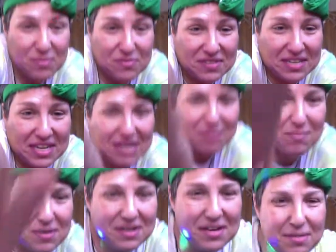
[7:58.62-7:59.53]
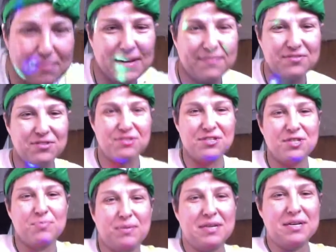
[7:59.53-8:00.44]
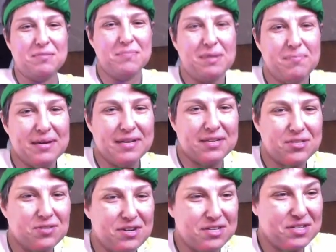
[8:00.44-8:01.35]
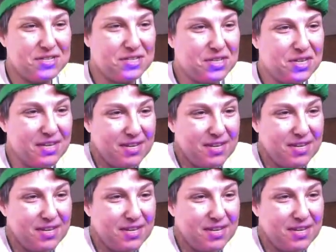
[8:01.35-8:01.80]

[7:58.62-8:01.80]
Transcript: moved the camera up after displaying my back stretches.